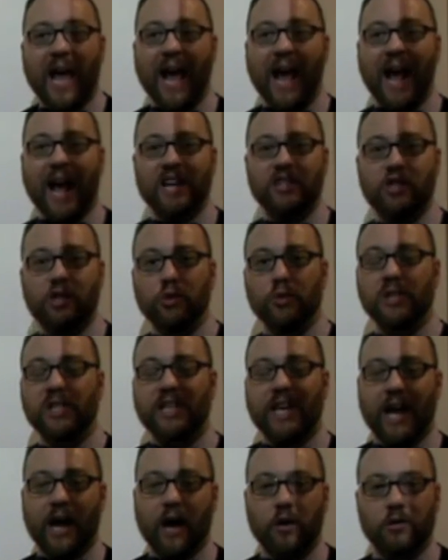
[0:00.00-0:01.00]
As you
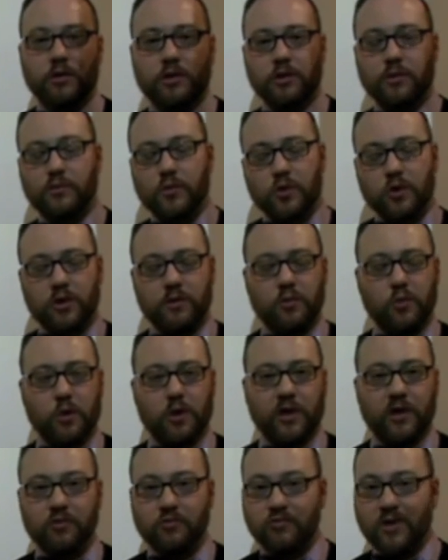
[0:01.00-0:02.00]
encounter more and
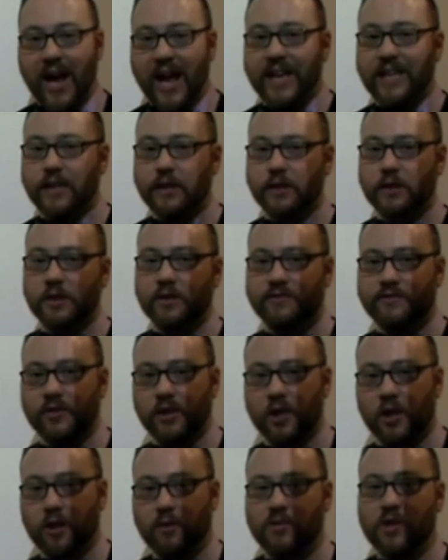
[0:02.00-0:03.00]
more irregular
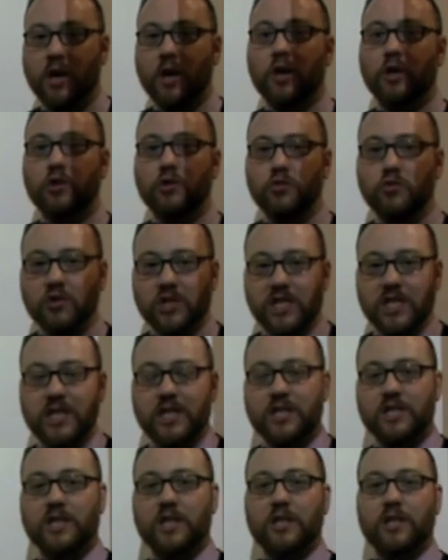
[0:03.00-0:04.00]
verbs, you
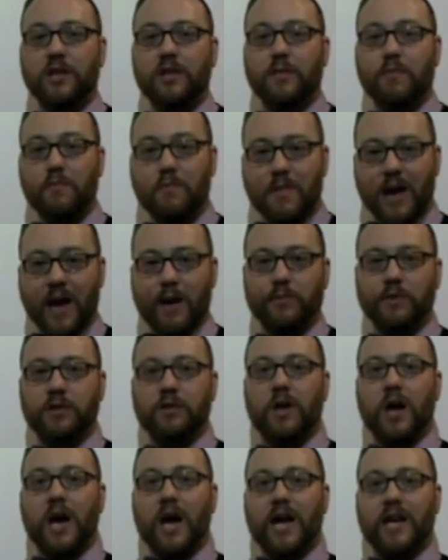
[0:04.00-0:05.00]
need to
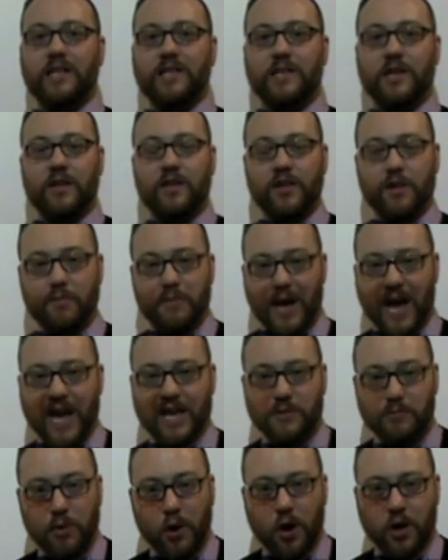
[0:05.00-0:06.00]
memorize the
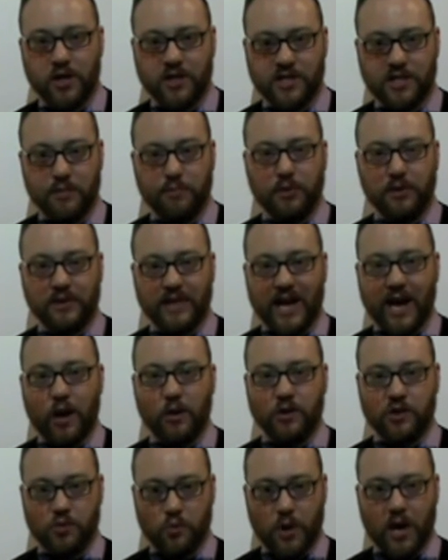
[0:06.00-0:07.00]
past participle
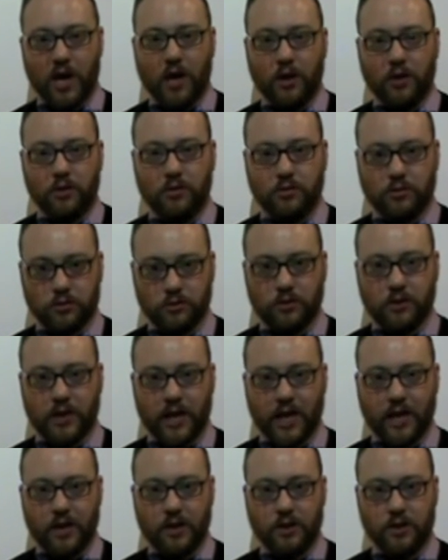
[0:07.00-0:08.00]
now as well.
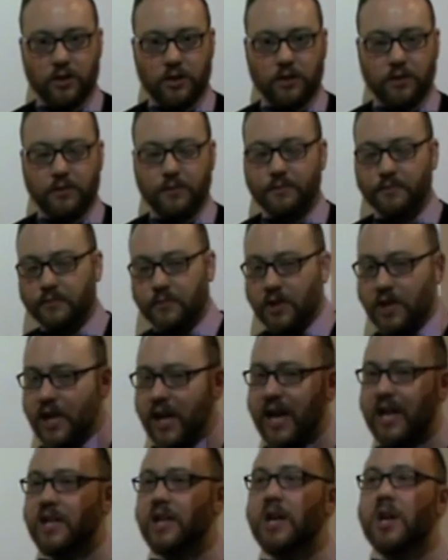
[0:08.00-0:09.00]
Okay?
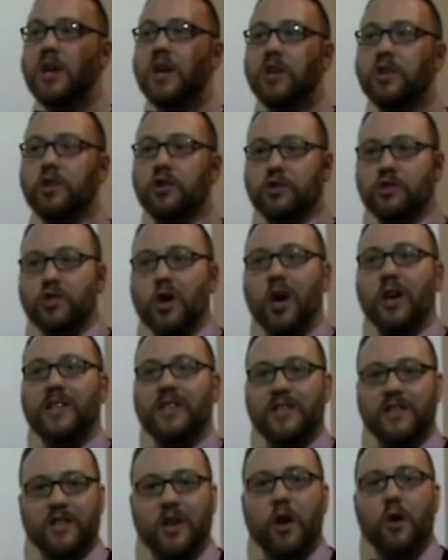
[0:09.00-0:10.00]
And you'll start
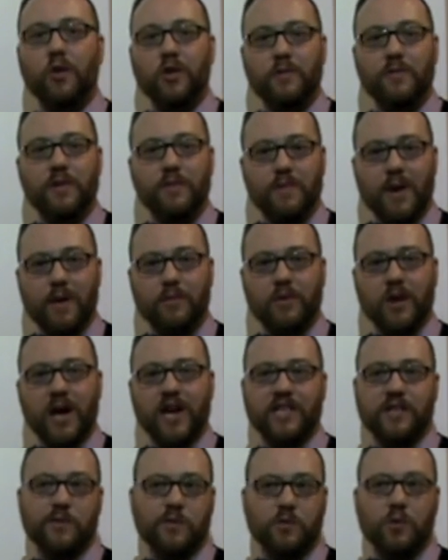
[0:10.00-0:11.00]
to know them and
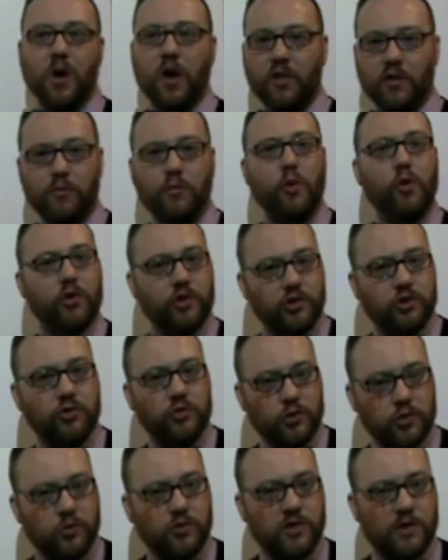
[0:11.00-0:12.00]
memorize them as well the more that you
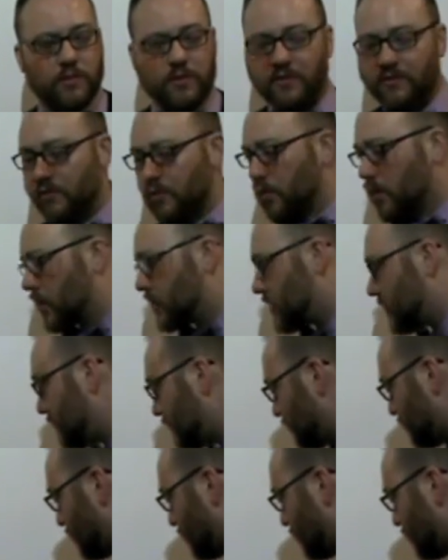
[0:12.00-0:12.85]
use them, of course.